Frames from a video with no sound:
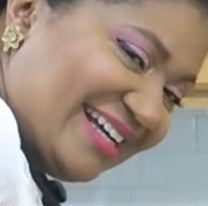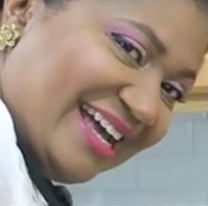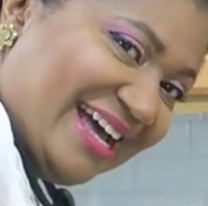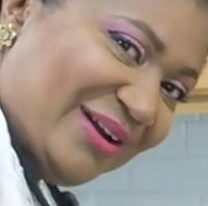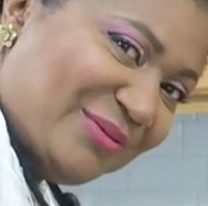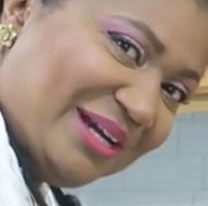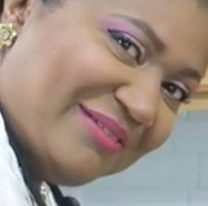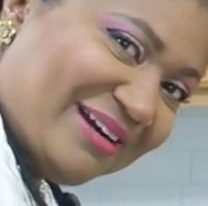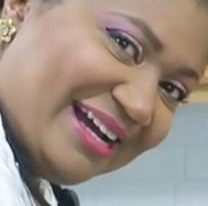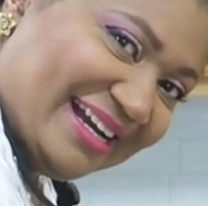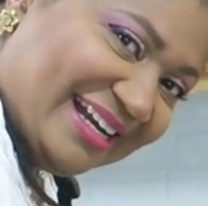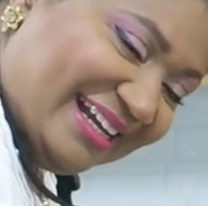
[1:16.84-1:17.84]
And we
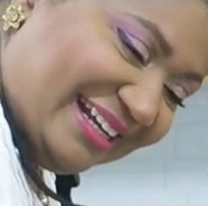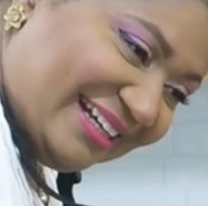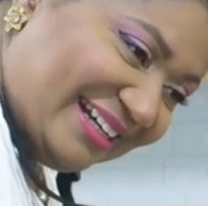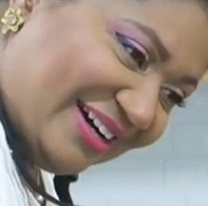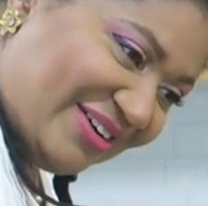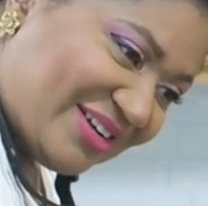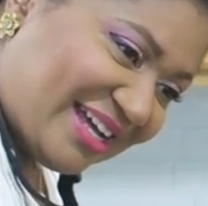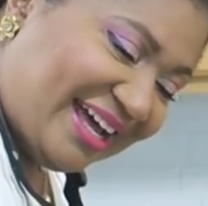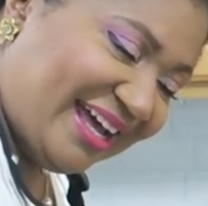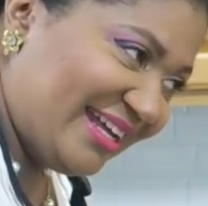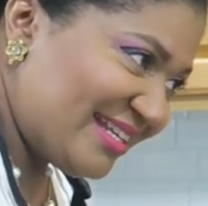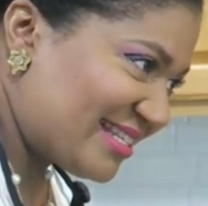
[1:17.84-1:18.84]
ready.
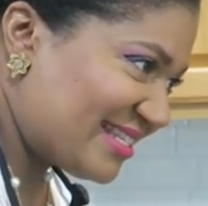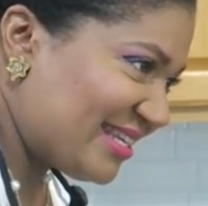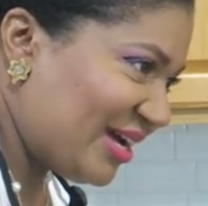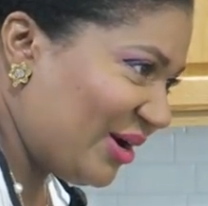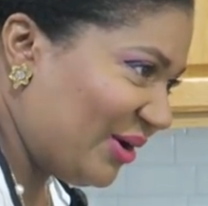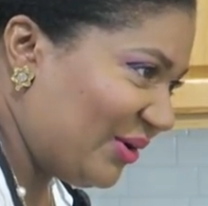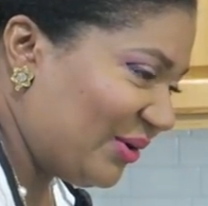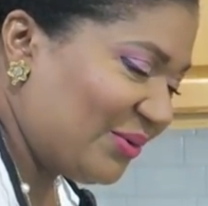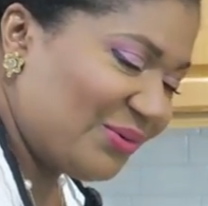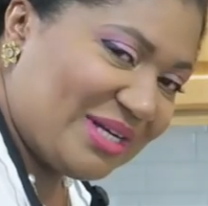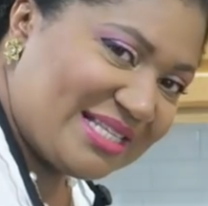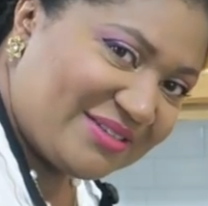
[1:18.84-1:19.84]
Okay,
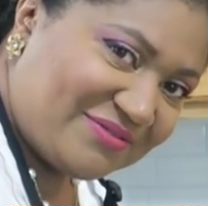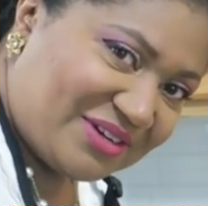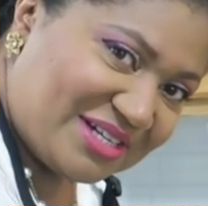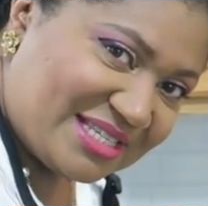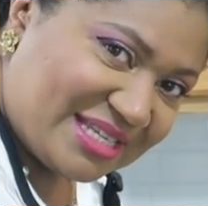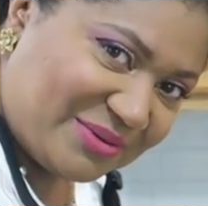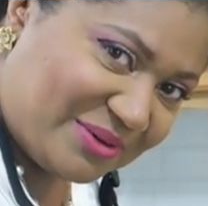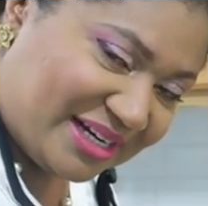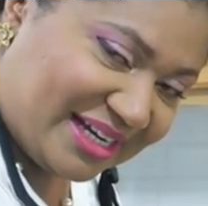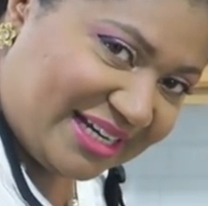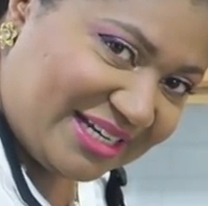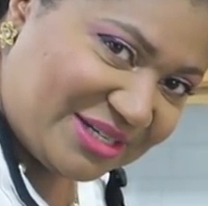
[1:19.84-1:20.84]
so what's the first thing
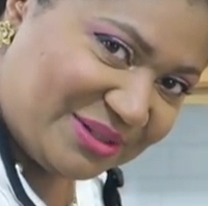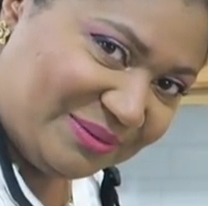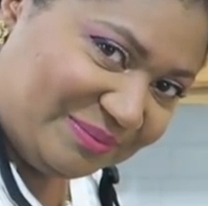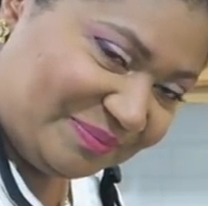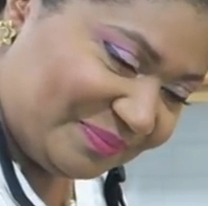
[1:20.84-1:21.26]
we're gonna do?